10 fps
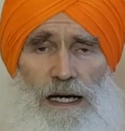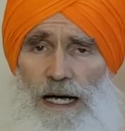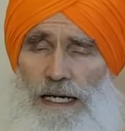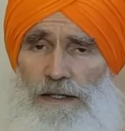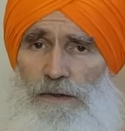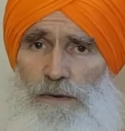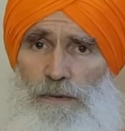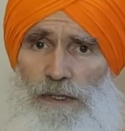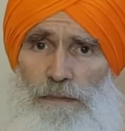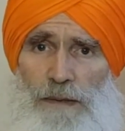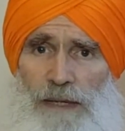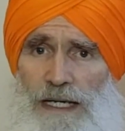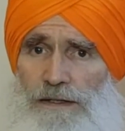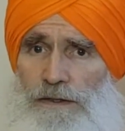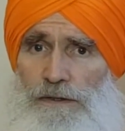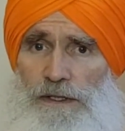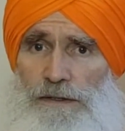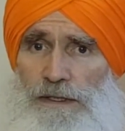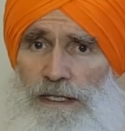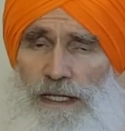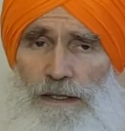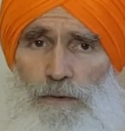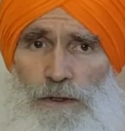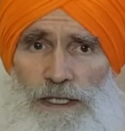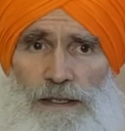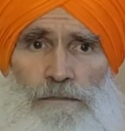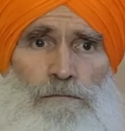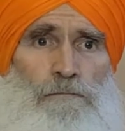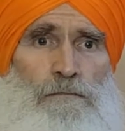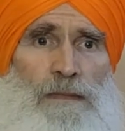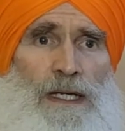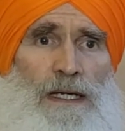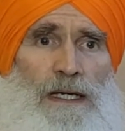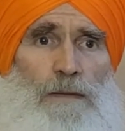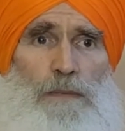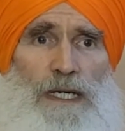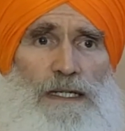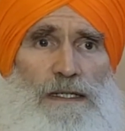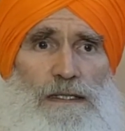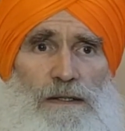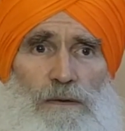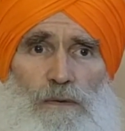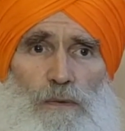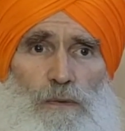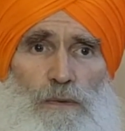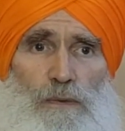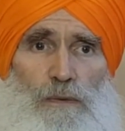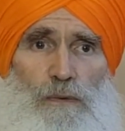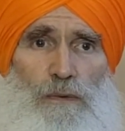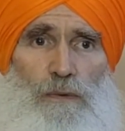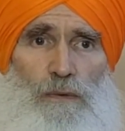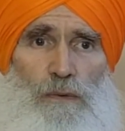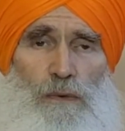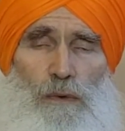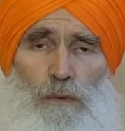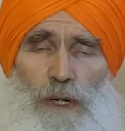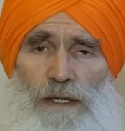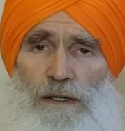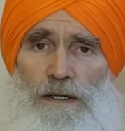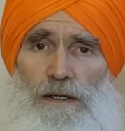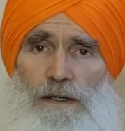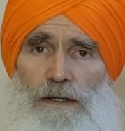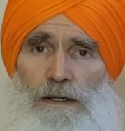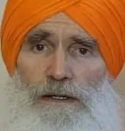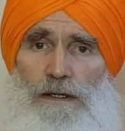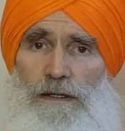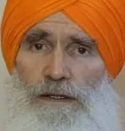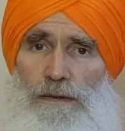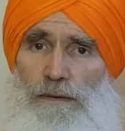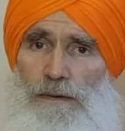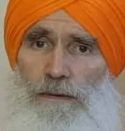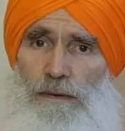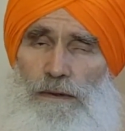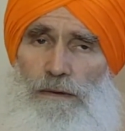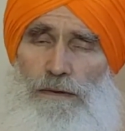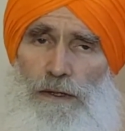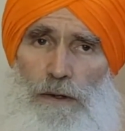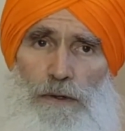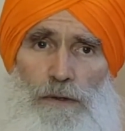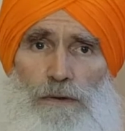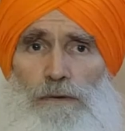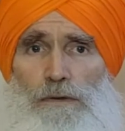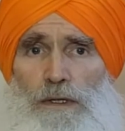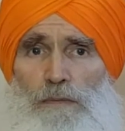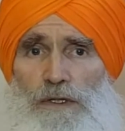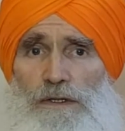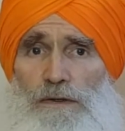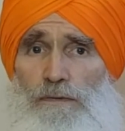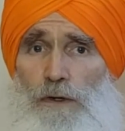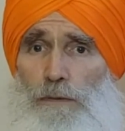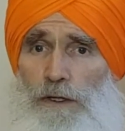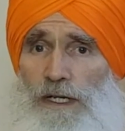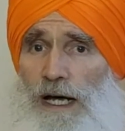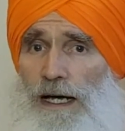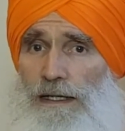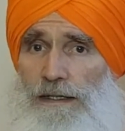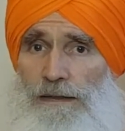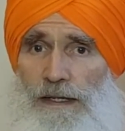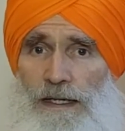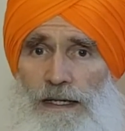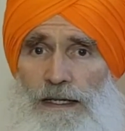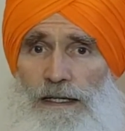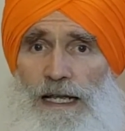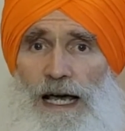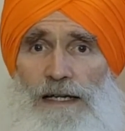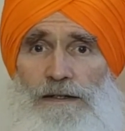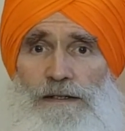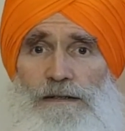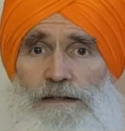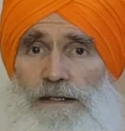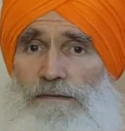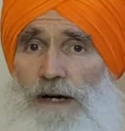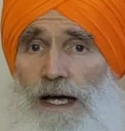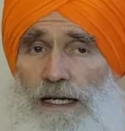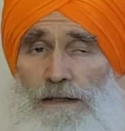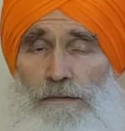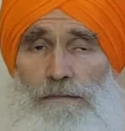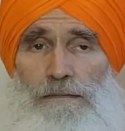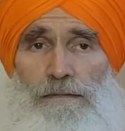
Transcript: I do with my master, Sri Sri Anandamurti. But whether you know your guru in personal form or not, that divine